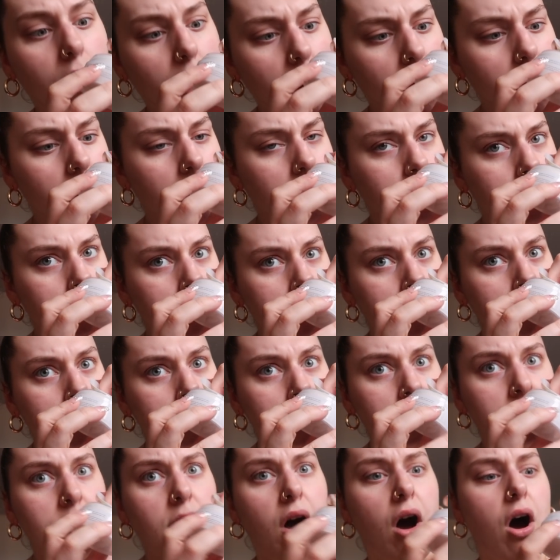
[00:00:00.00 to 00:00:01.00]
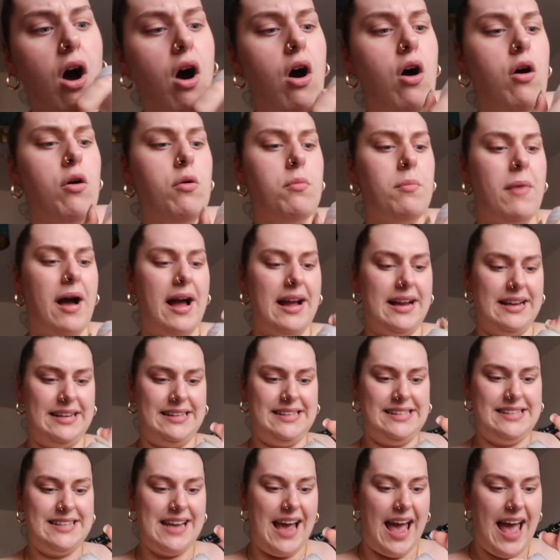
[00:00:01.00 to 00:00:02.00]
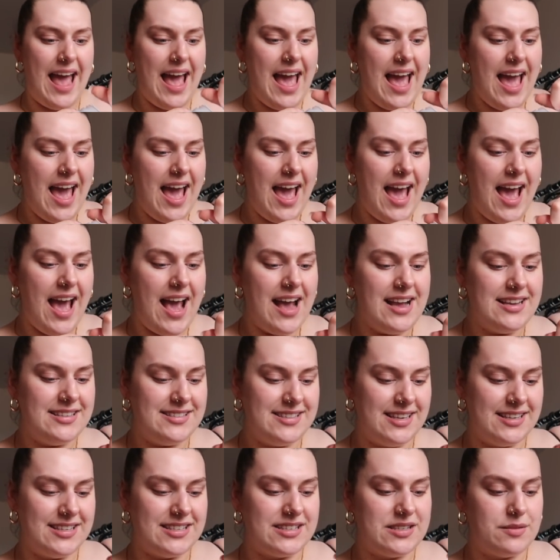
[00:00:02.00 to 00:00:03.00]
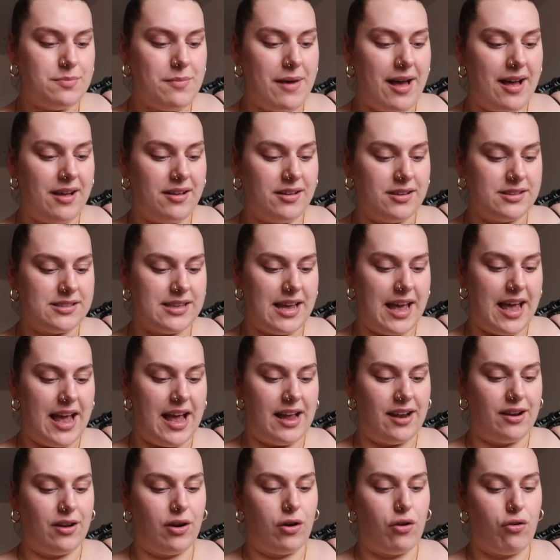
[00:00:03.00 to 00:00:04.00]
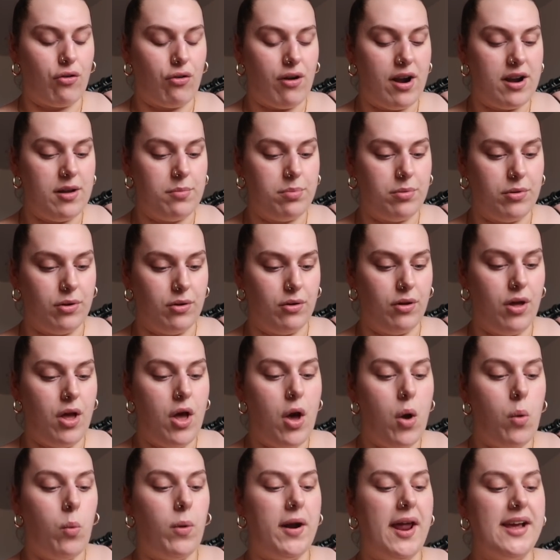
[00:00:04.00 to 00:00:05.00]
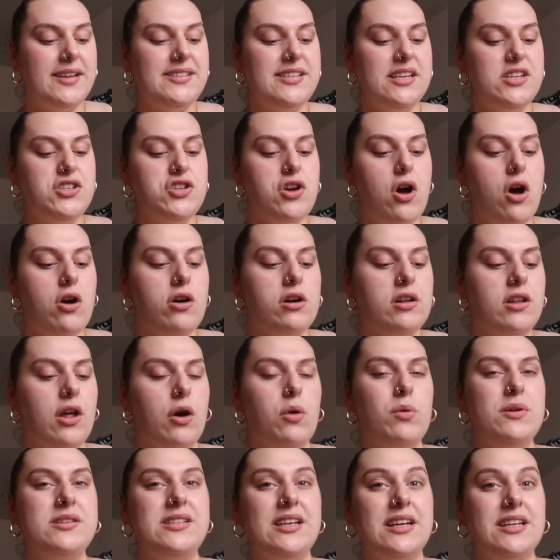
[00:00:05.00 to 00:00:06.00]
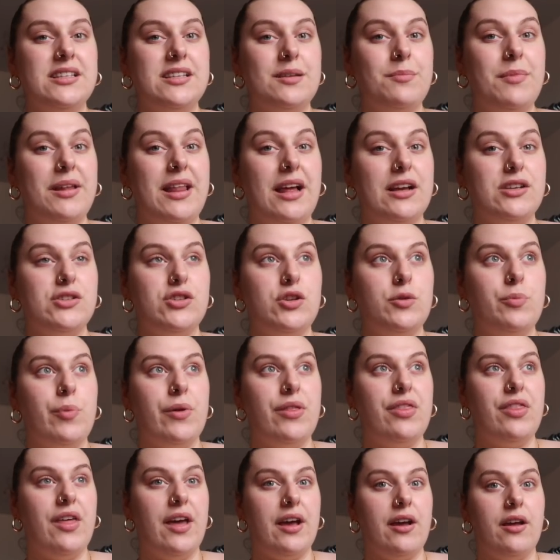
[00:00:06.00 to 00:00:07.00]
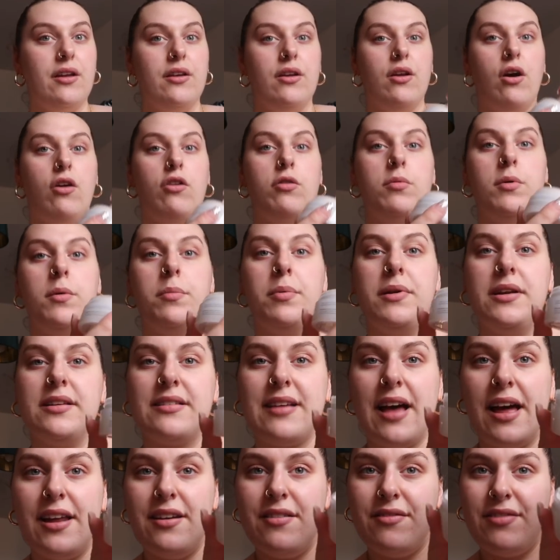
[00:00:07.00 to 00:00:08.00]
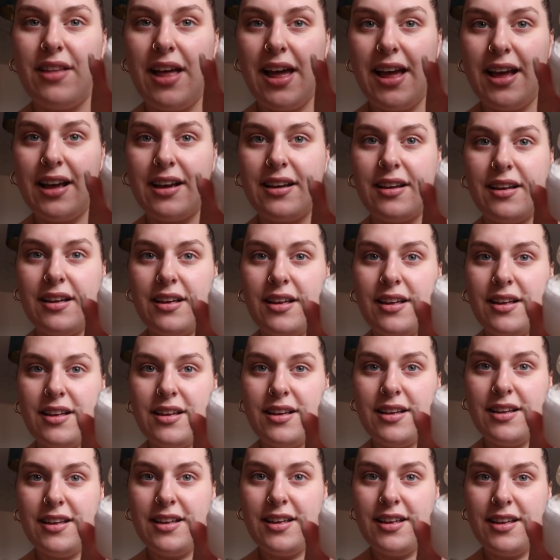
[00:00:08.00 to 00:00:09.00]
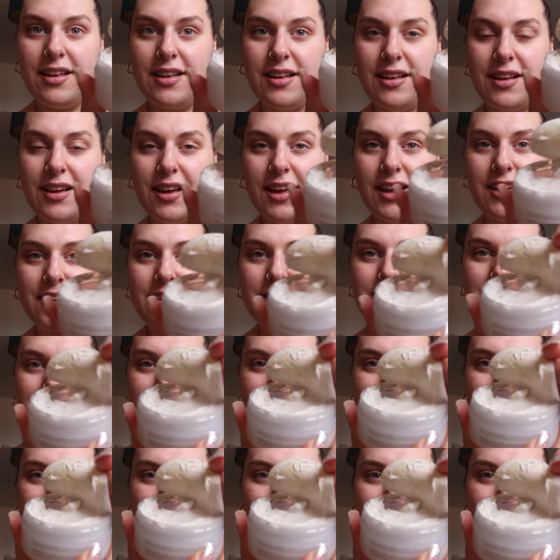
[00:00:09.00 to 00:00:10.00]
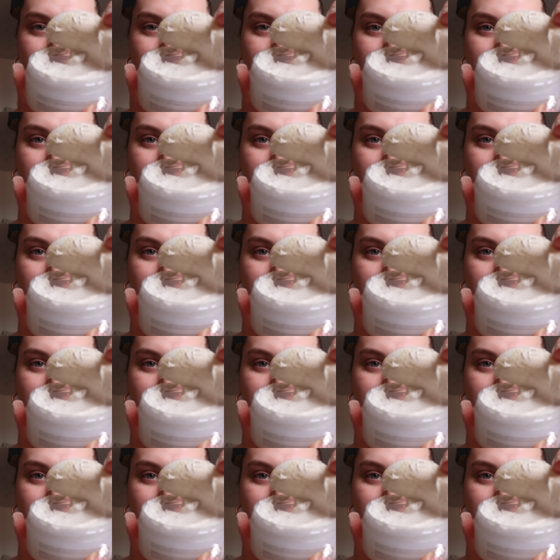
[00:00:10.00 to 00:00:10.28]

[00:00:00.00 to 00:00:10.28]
Oh, oh my days. This smells incredible. When I see charcoal, I always think it's going to be like super thick and horrible, but it's kind of like, can you see that?